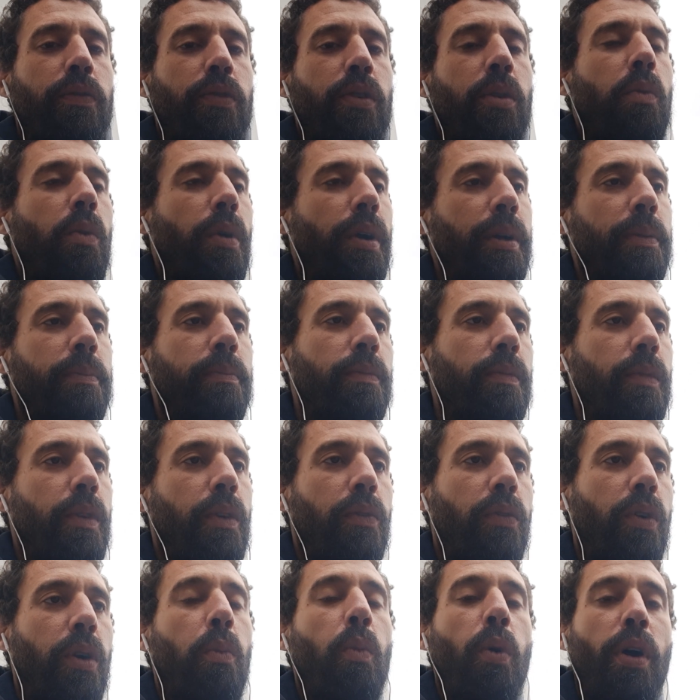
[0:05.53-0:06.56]
from
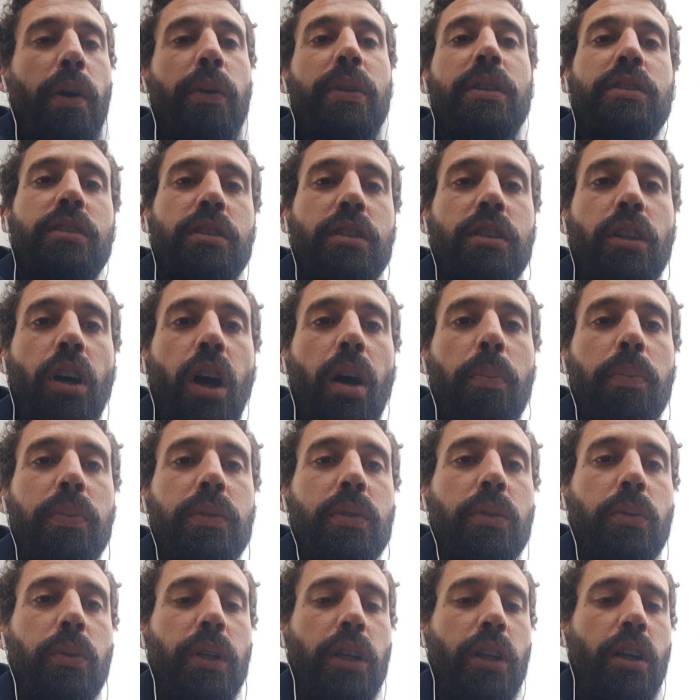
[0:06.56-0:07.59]
where we stopped,
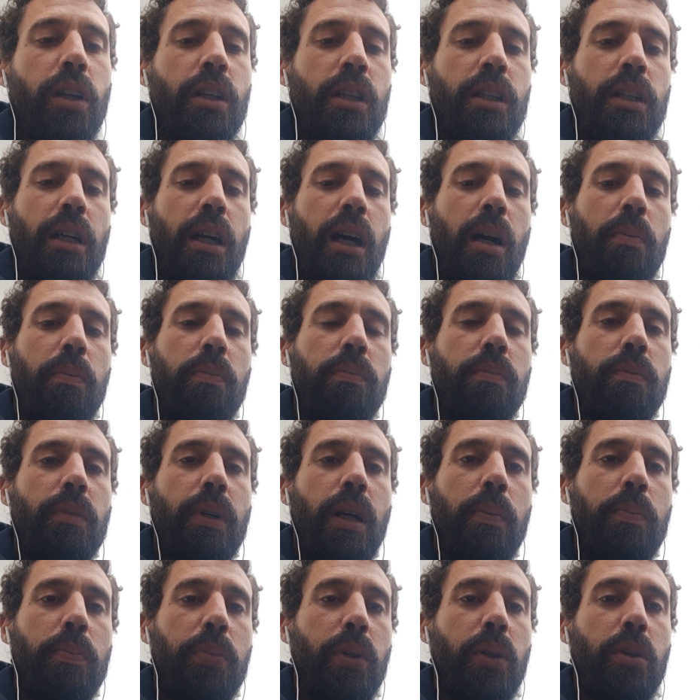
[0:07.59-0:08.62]
we're gonna
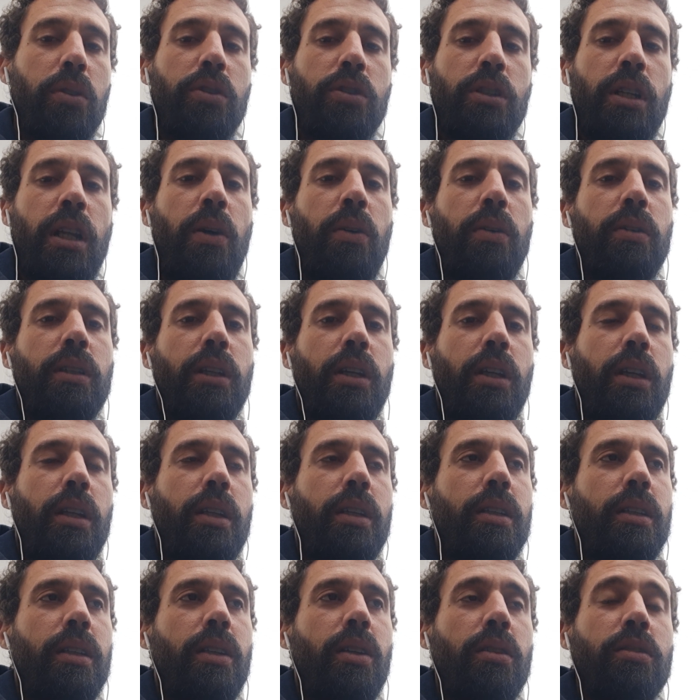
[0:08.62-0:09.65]
approach now the
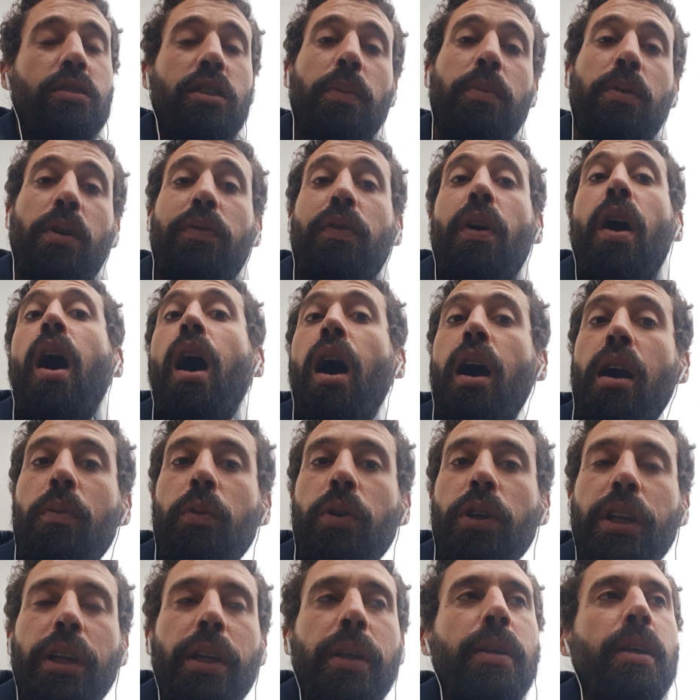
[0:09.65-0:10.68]
concept of
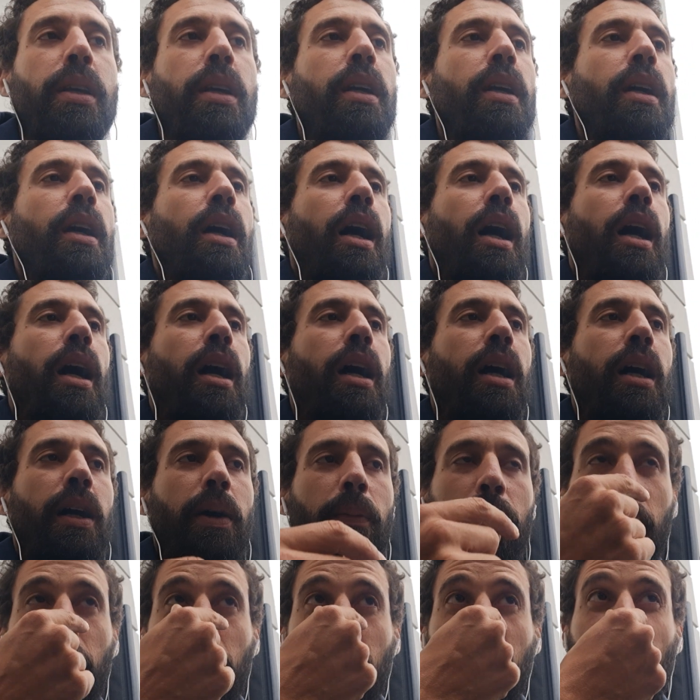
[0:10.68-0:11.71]
harmony. Uh,
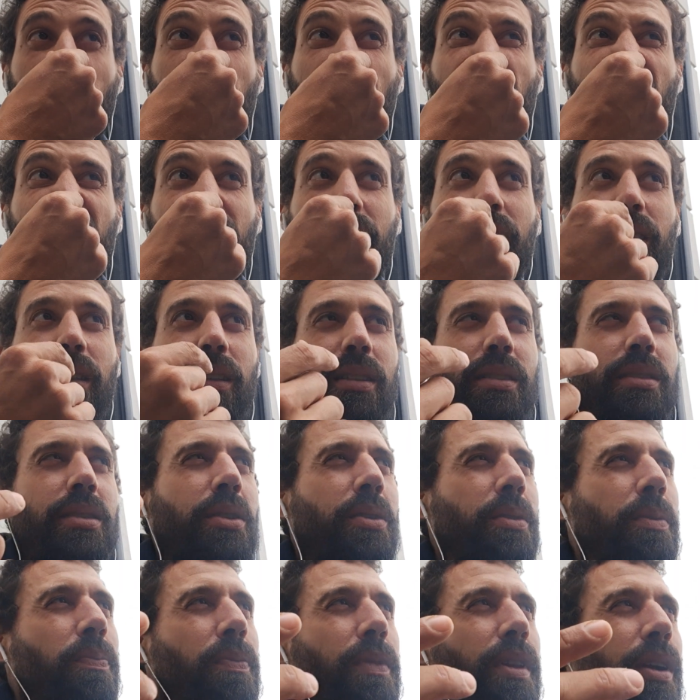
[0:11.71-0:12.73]

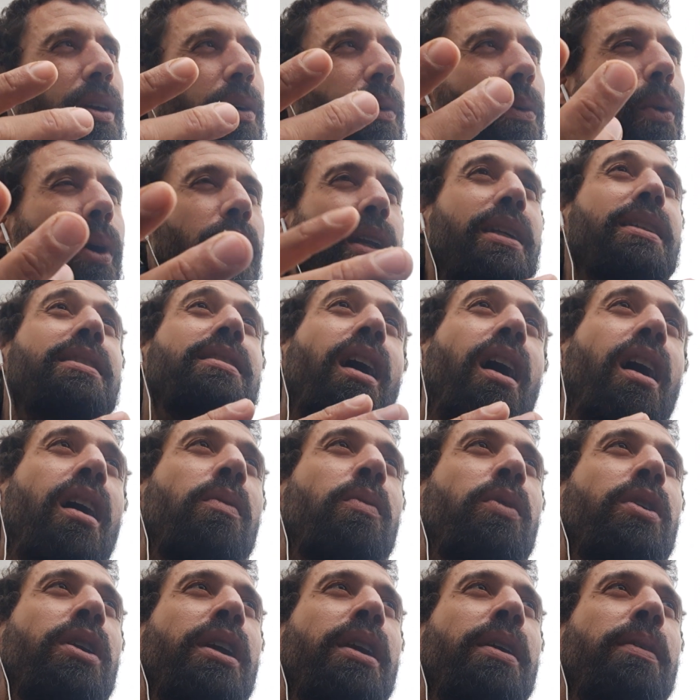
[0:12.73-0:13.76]
so, what is
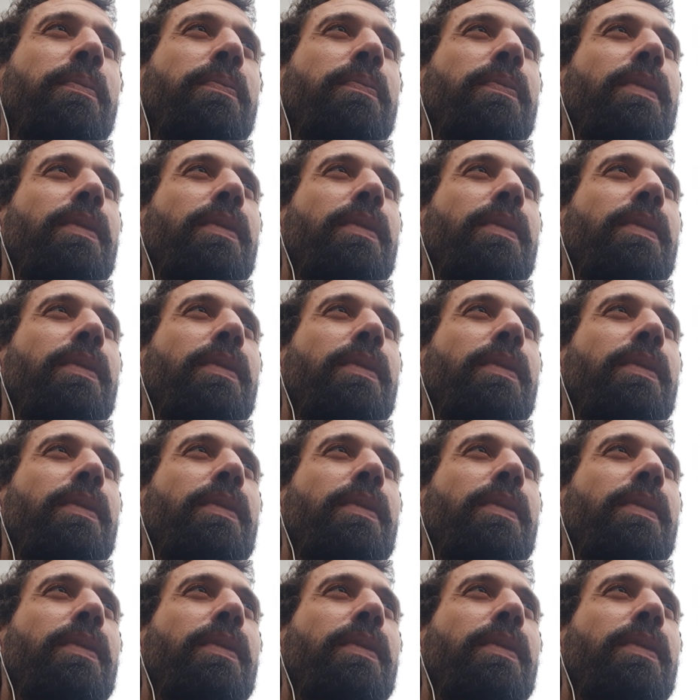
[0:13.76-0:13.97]
harmony,